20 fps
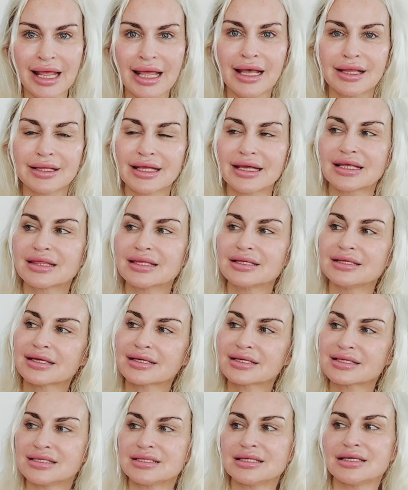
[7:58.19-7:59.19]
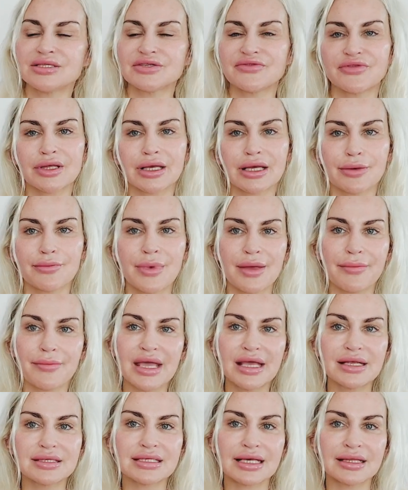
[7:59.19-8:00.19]
like the next stage of the
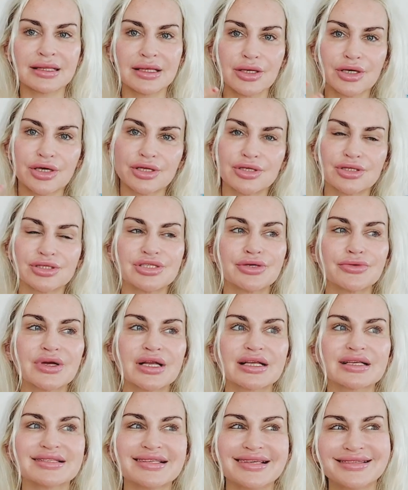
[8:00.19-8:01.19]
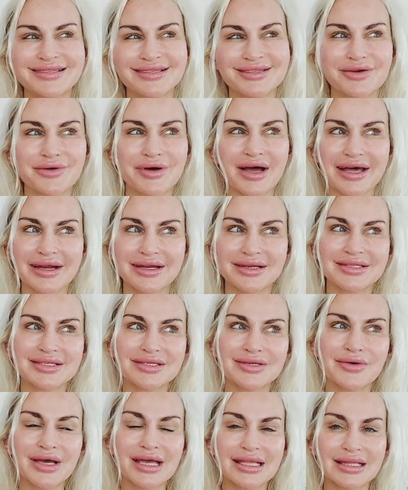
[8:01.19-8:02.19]
commitment and they couldn't do it because they didn't know how to do it.